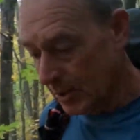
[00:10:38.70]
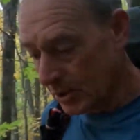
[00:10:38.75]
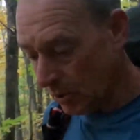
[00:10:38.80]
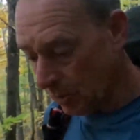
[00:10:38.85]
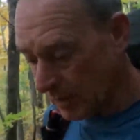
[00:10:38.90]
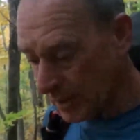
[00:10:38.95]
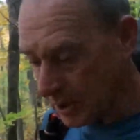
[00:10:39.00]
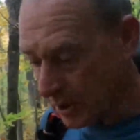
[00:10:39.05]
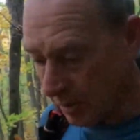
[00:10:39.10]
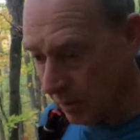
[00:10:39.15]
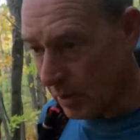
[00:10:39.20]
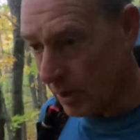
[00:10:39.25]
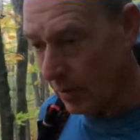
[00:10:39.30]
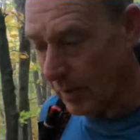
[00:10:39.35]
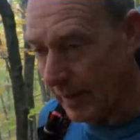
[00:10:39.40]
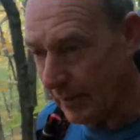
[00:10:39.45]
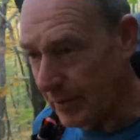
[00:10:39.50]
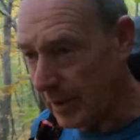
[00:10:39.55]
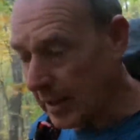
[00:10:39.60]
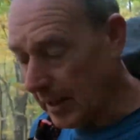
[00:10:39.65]
So we're somewhere
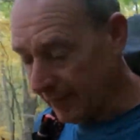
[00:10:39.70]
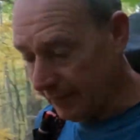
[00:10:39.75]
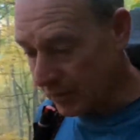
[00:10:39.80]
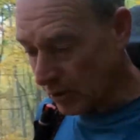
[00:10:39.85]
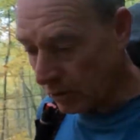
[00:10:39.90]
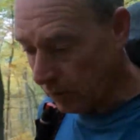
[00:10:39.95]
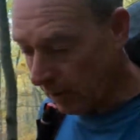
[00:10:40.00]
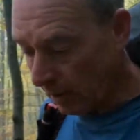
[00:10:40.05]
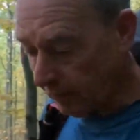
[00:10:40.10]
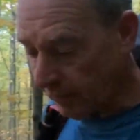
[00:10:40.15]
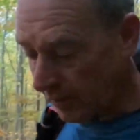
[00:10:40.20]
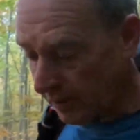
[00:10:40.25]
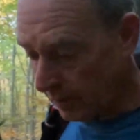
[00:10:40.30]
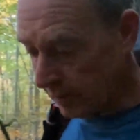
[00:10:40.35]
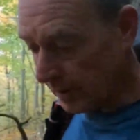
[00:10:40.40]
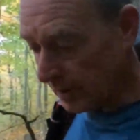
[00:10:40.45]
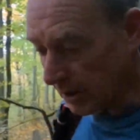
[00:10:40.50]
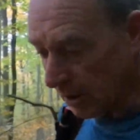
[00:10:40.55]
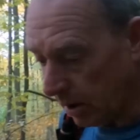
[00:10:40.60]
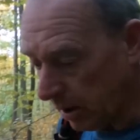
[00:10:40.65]
around
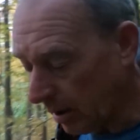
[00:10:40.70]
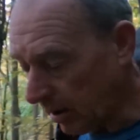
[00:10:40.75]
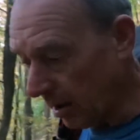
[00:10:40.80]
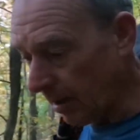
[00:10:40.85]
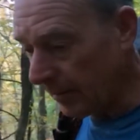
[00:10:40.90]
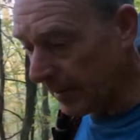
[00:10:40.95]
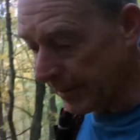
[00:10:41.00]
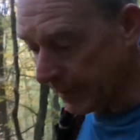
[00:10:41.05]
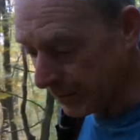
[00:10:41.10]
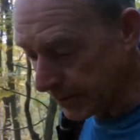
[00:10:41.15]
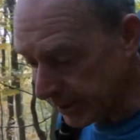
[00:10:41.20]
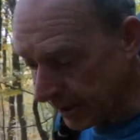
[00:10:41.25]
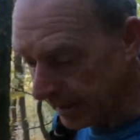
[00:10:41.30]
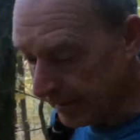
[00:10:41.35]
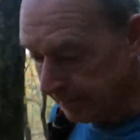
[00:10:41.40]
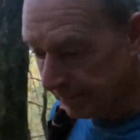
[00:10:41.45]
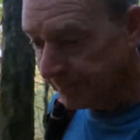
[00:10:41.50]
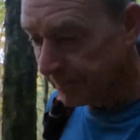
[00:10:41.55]
1,100 kilometers